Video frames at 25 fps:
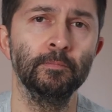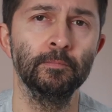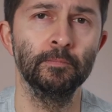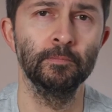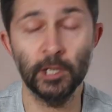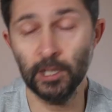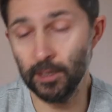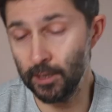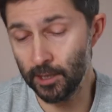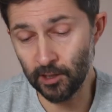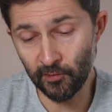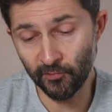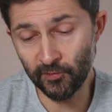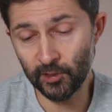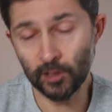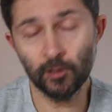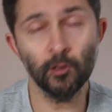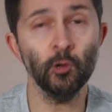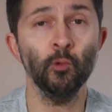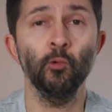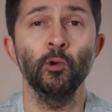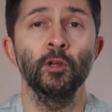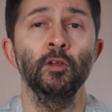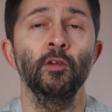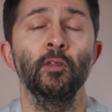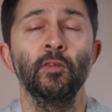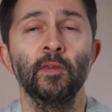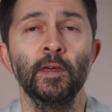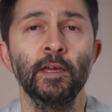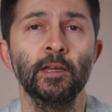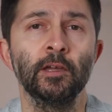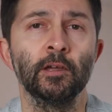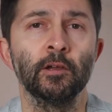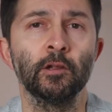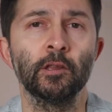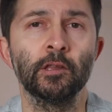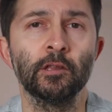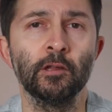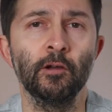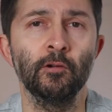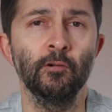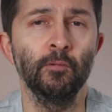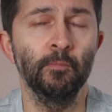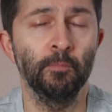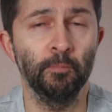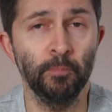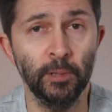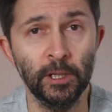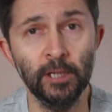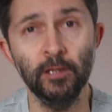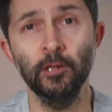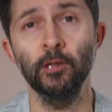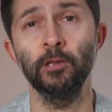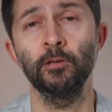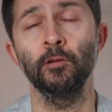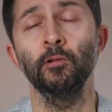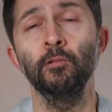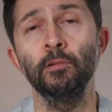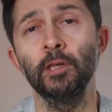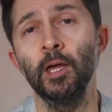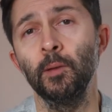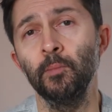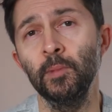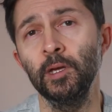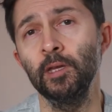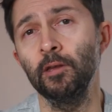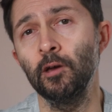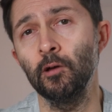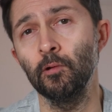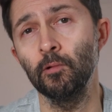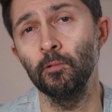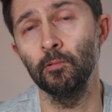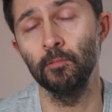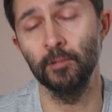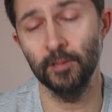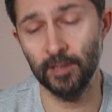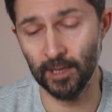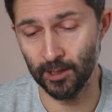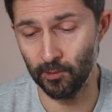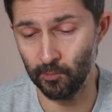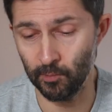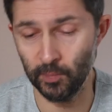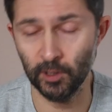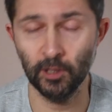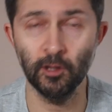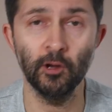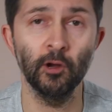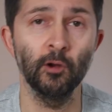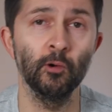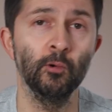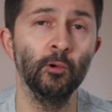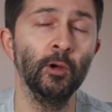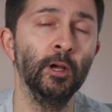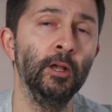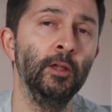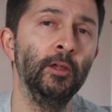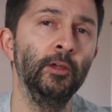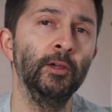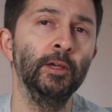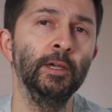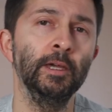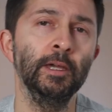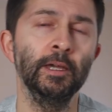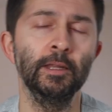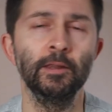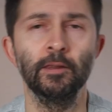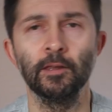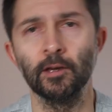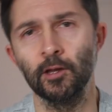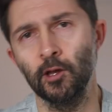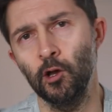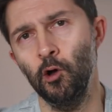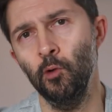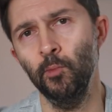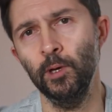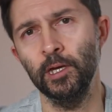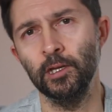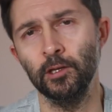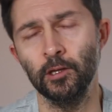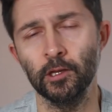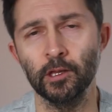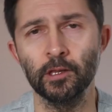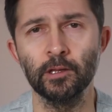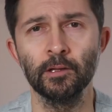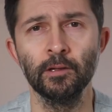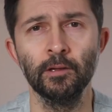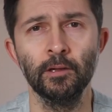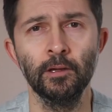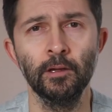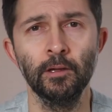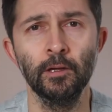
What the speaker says: But I'd love to know what you think, so please do let me know down below in the comments.